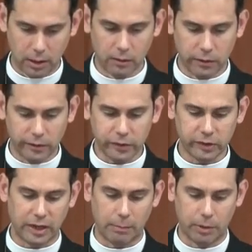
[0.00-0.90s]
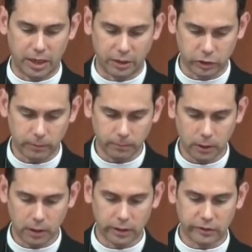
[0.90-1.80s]
This examination
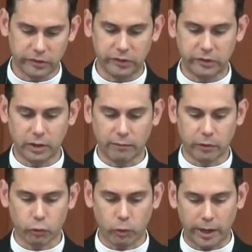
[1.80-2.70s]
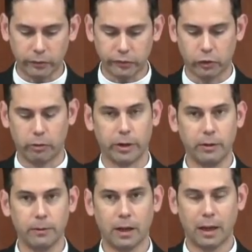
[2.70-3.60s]
consisted of a trial sermon